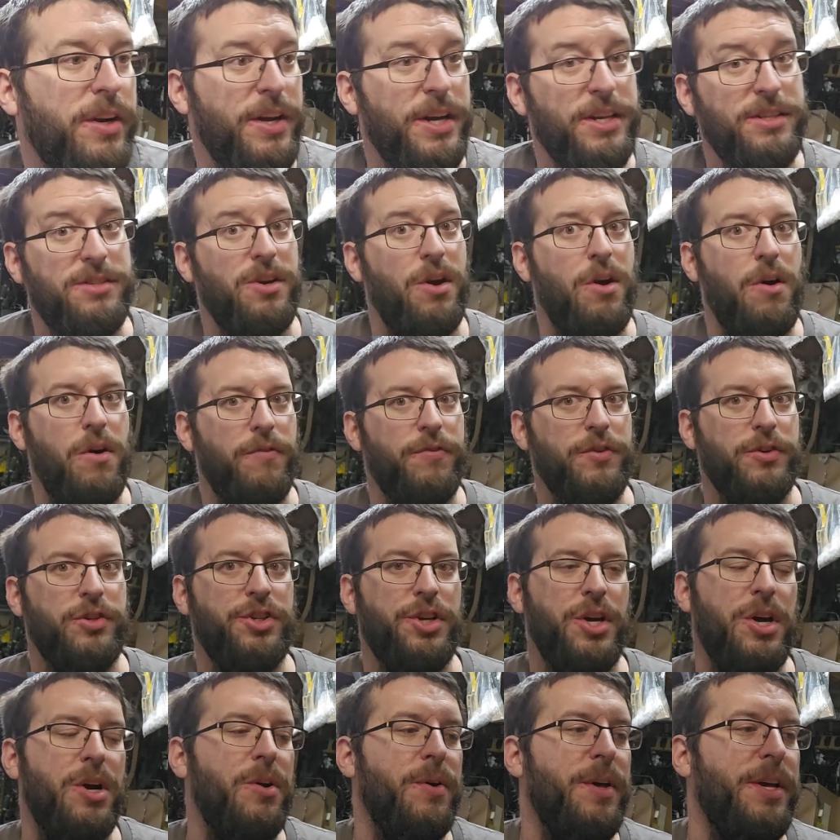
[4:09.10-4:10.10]
That's all for
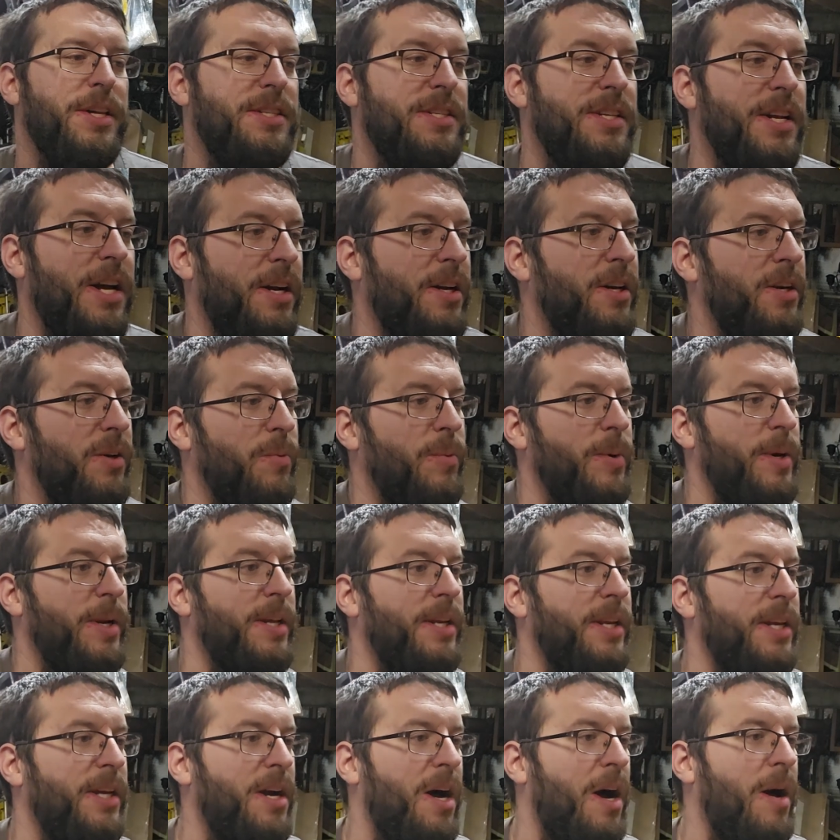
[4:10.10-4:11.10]
show. That's not going to win
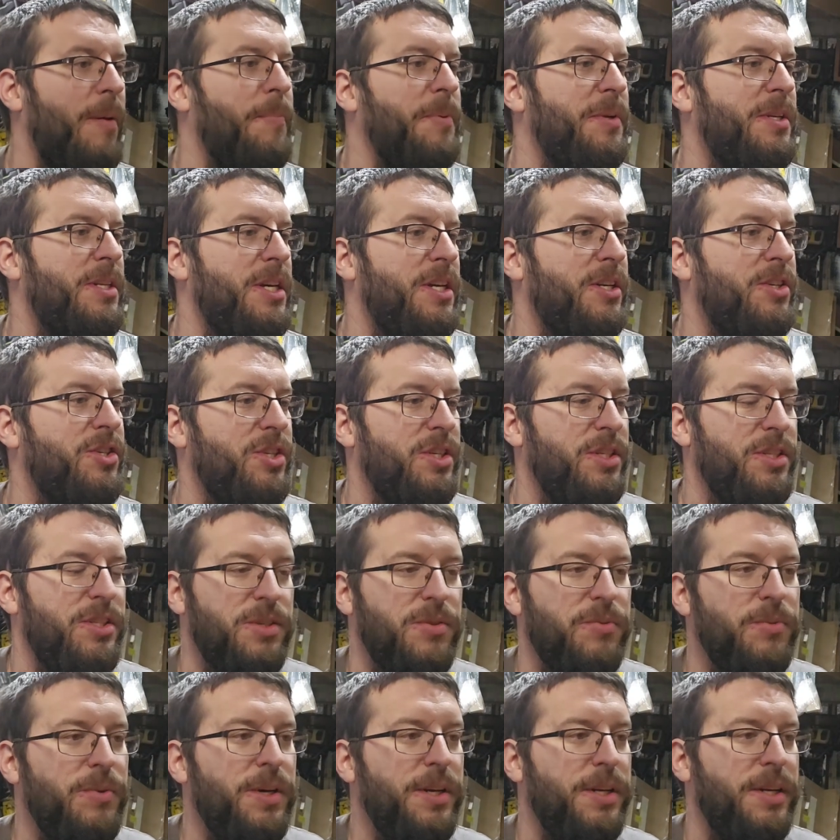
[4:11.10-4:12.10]
any competitions
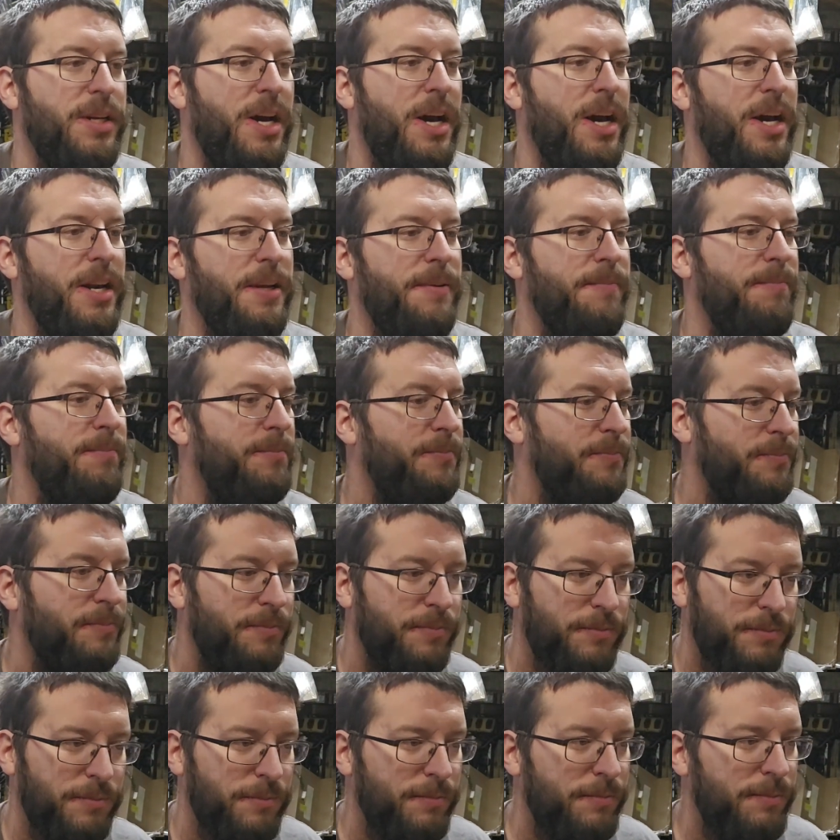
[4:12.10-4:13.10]
and whatnot and
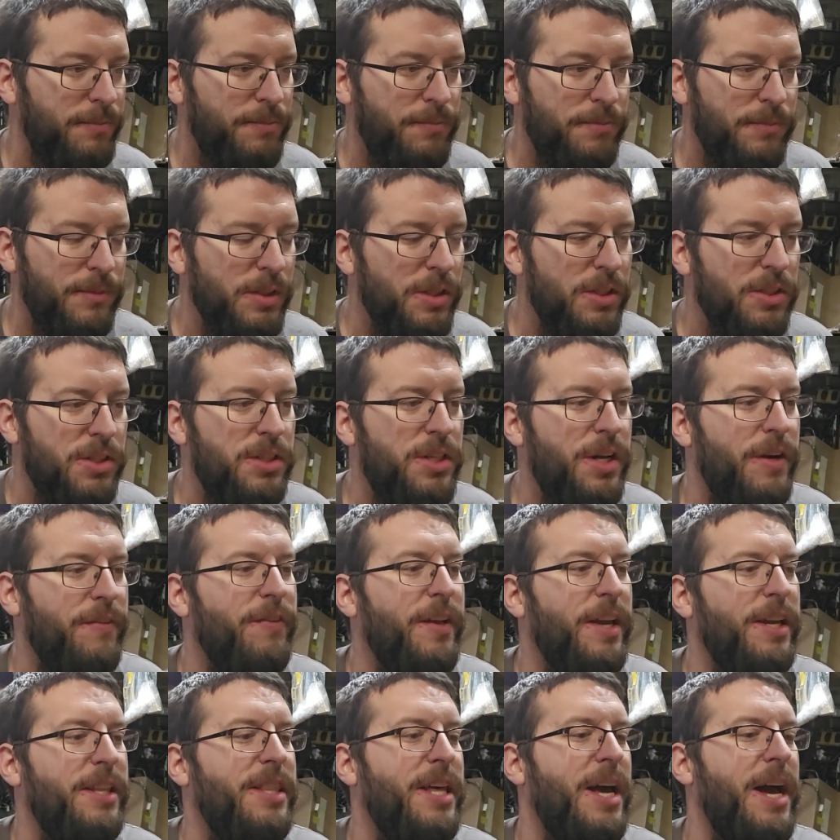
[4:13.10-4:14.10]
stuff
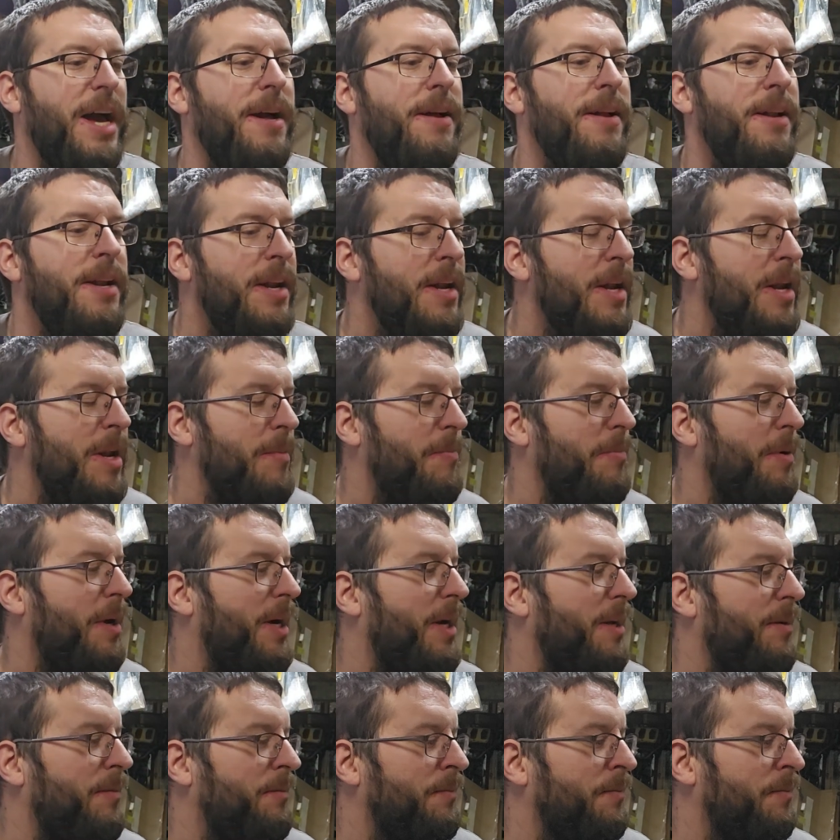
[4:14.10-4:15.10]
like that.
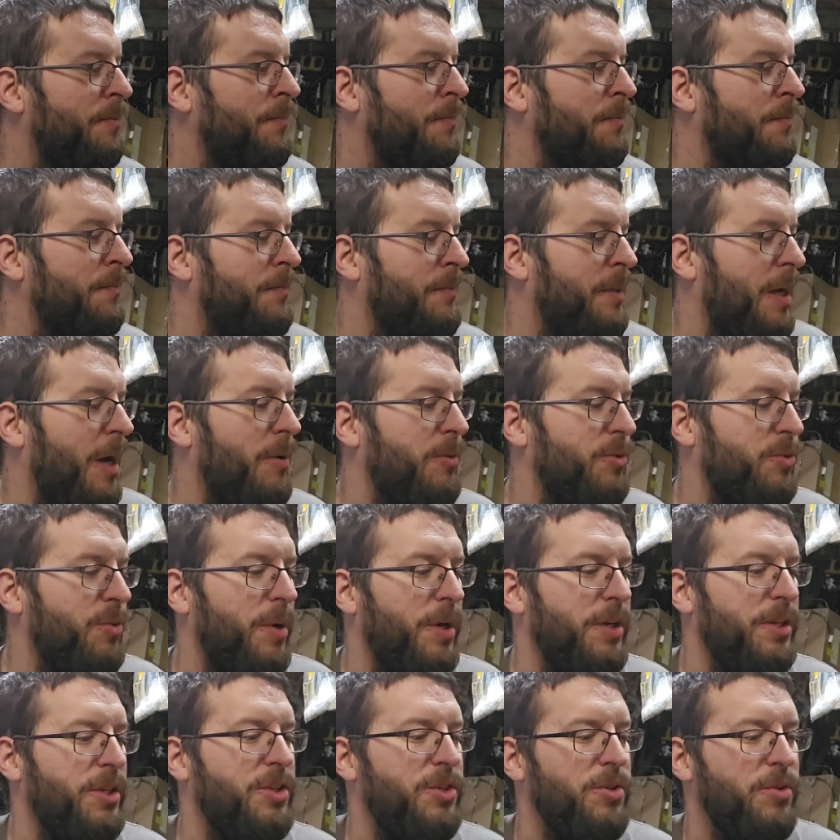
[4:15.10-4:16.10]
But I was
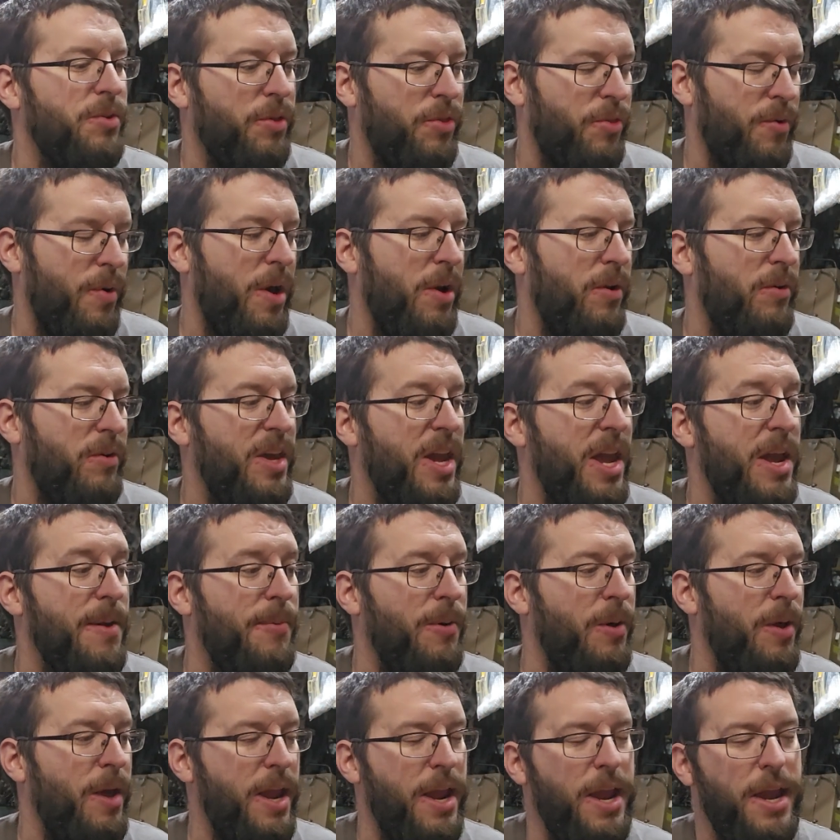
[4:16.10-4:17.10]
wanting to do the throttle
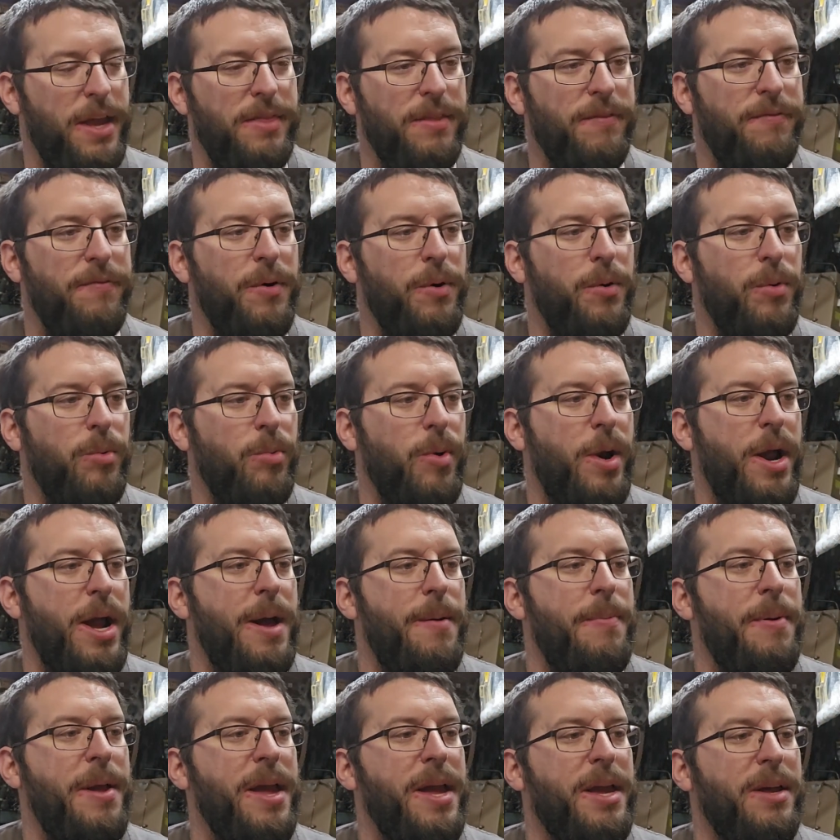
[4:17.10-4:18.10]
cable and the full
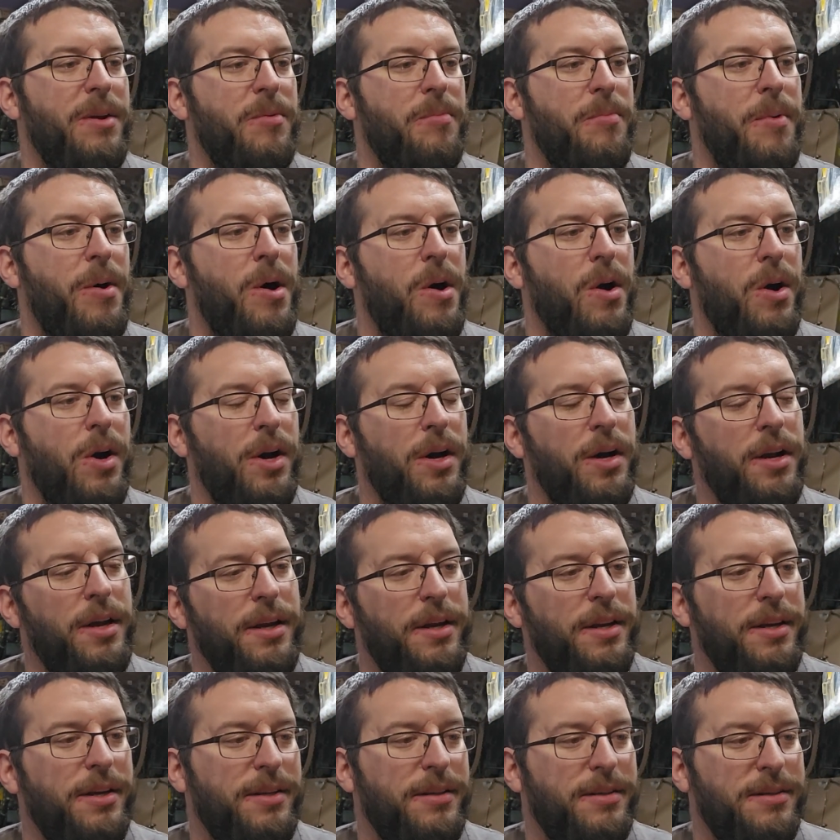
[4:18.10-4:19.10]
wrap handlebar.
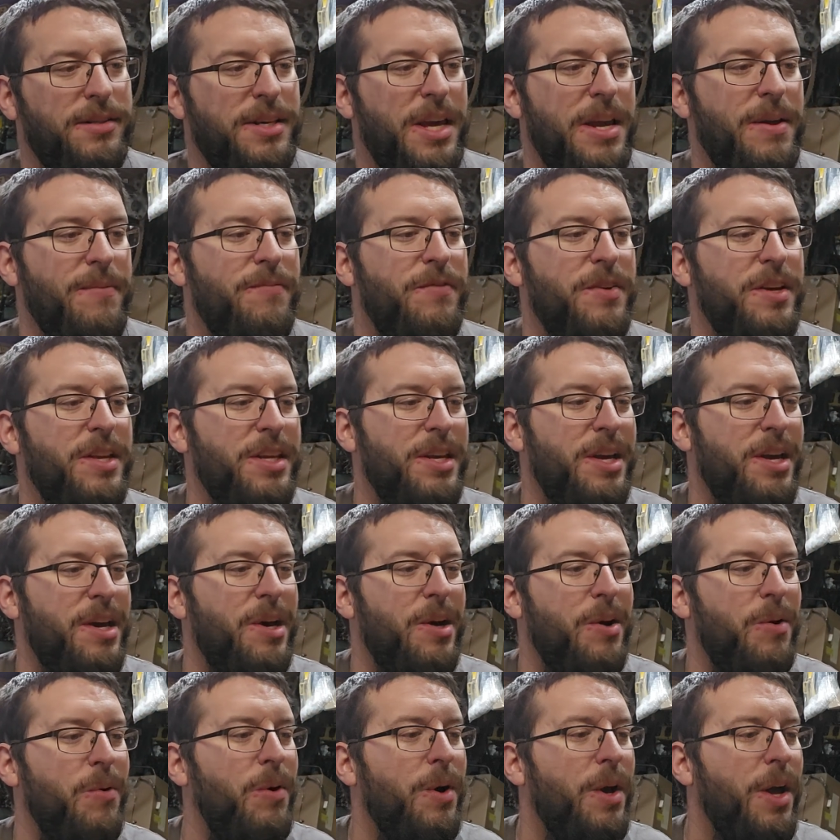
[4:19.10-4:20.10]
Same
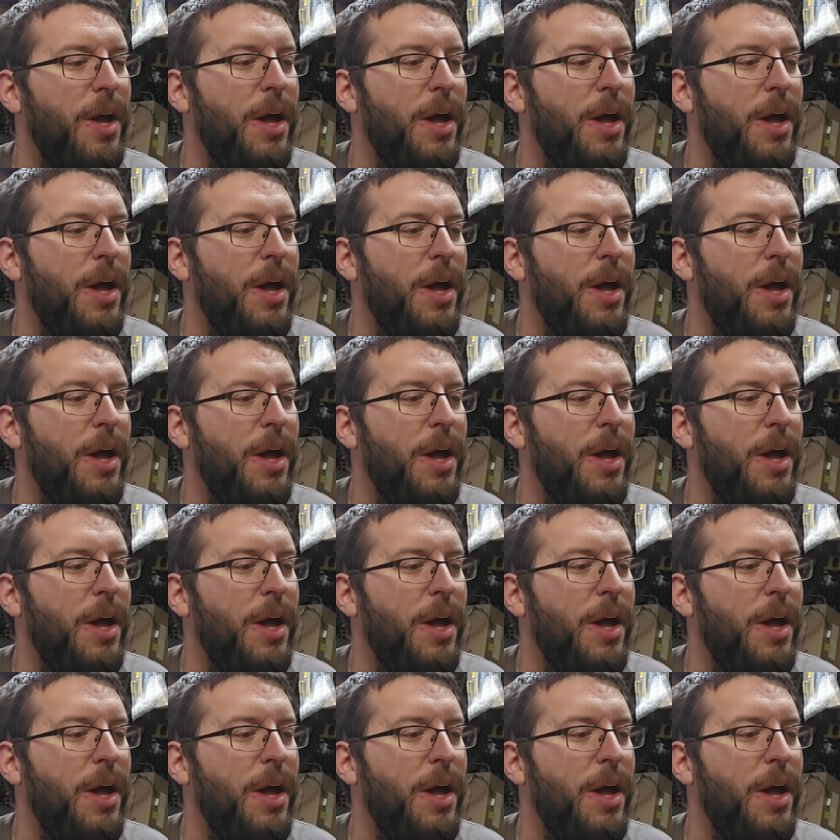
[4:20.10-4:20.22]
video.